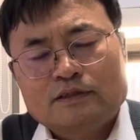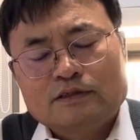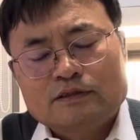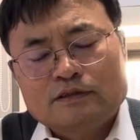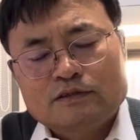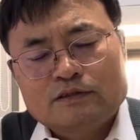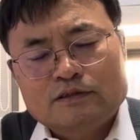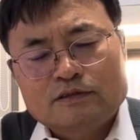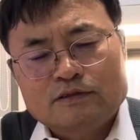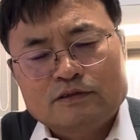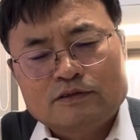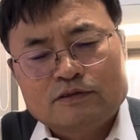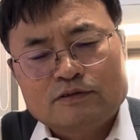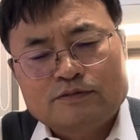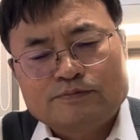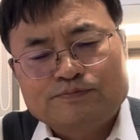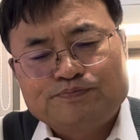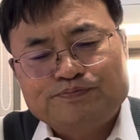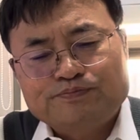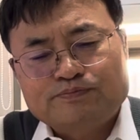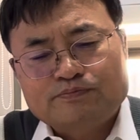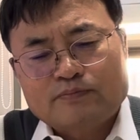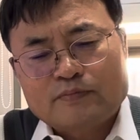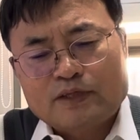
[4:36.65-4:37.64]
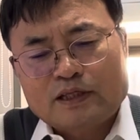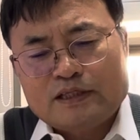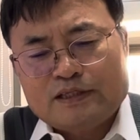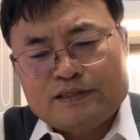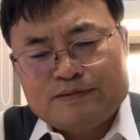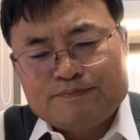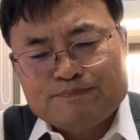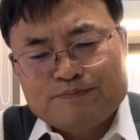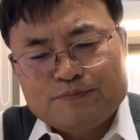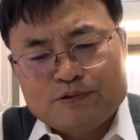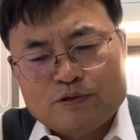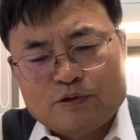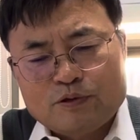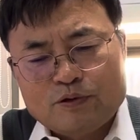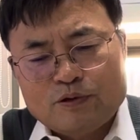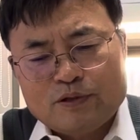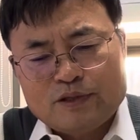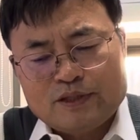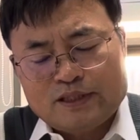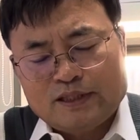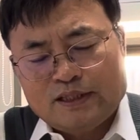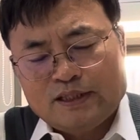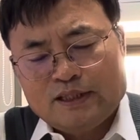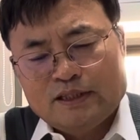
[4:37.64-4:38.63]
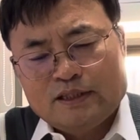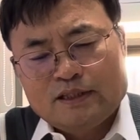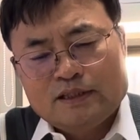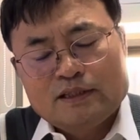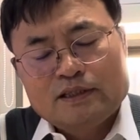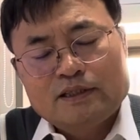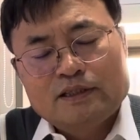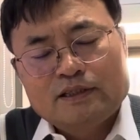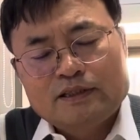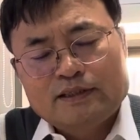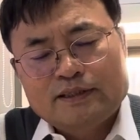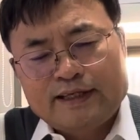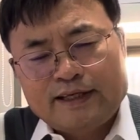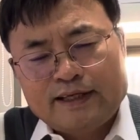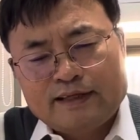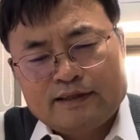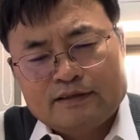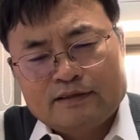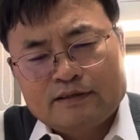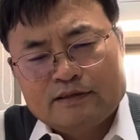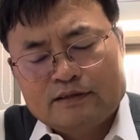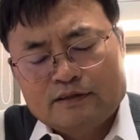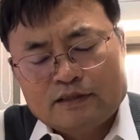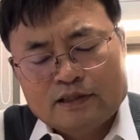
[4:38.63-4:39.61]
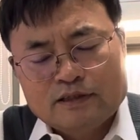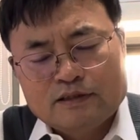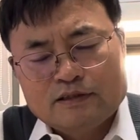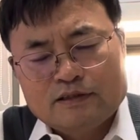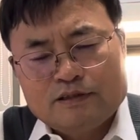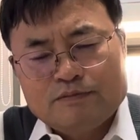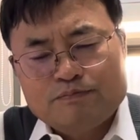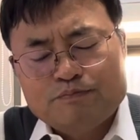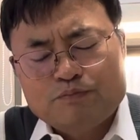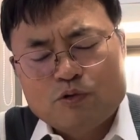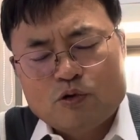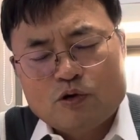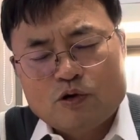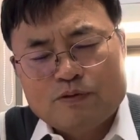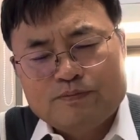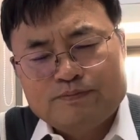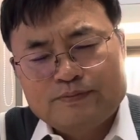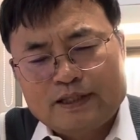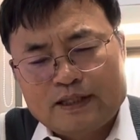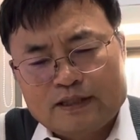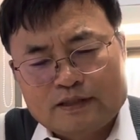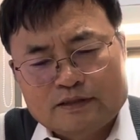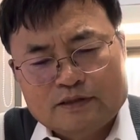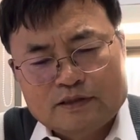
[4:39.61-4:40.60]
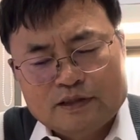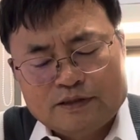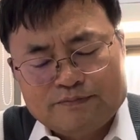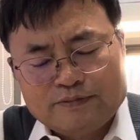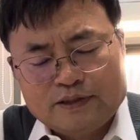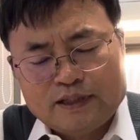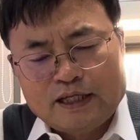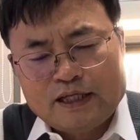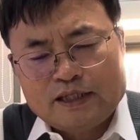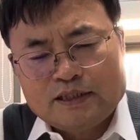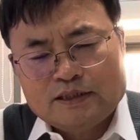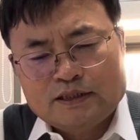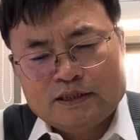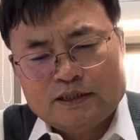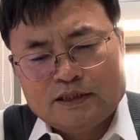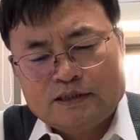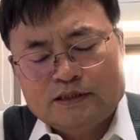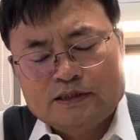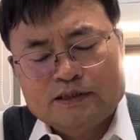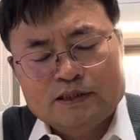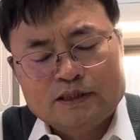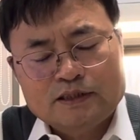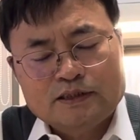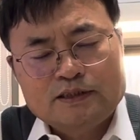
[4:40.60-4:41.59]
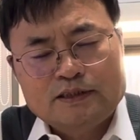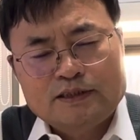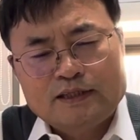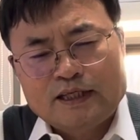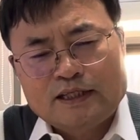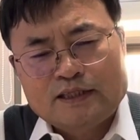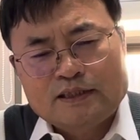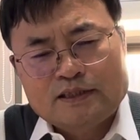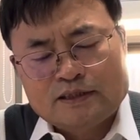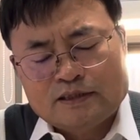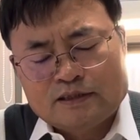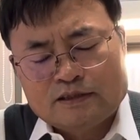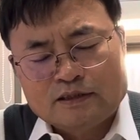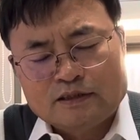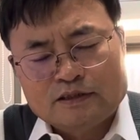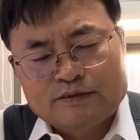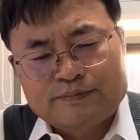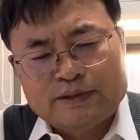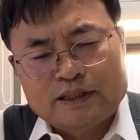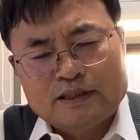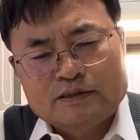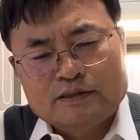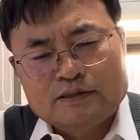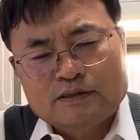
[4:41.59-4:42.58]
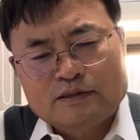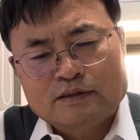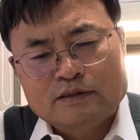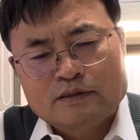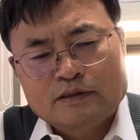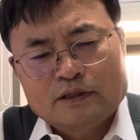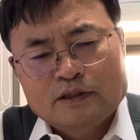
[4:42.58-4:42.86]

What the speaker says: So employee can inform their termination in 30 days in advance.